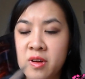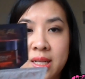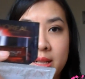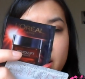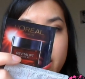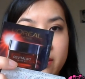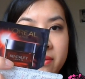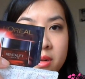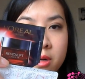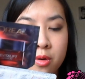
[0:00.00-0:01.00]

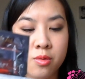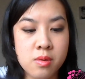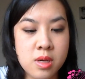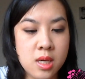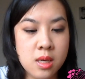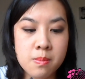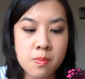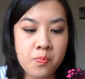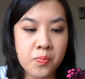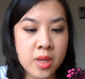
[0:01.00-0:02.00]
Revitalift
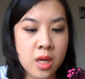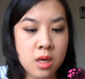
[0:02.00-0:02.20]
cream,